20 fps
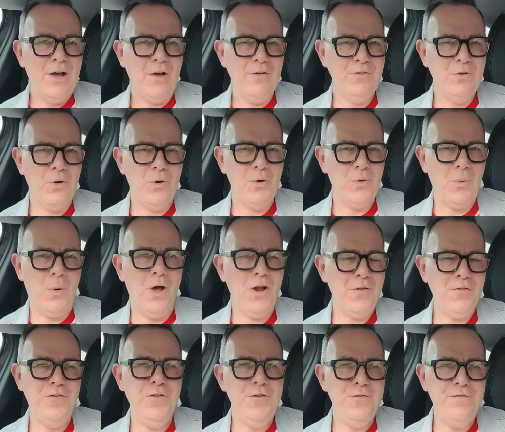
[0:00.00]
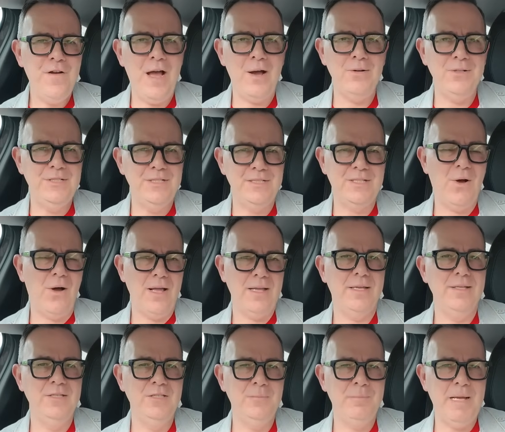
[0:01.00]
I've got quite a few vouchers that I
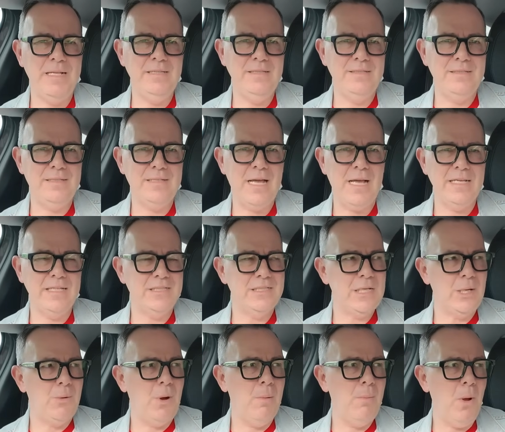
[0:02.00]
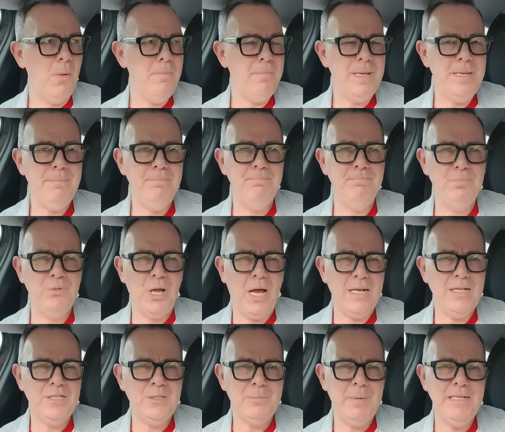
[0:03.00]
can spend today, so I won't be
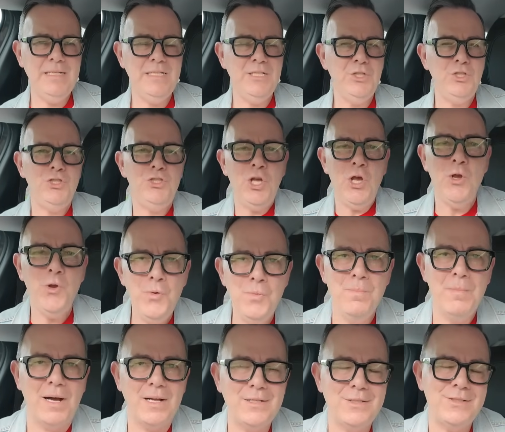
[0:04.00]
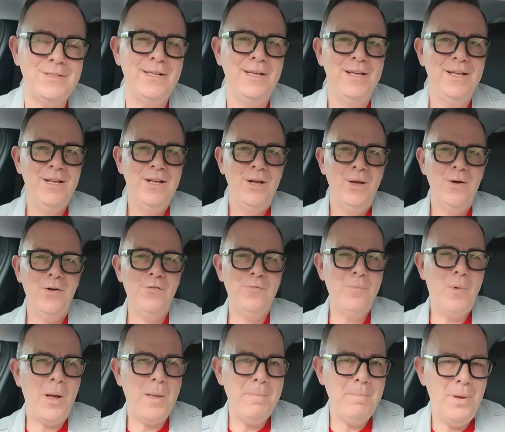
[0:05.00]
kind of spending too much
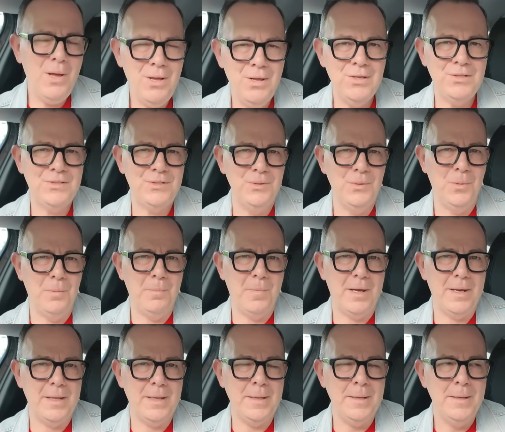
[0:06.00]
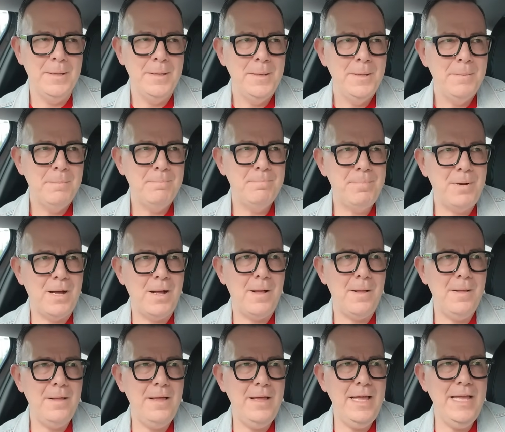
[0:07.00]
of my personal money.
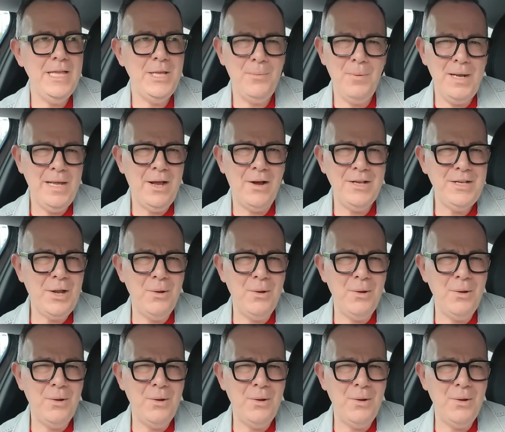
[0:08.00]
But equally,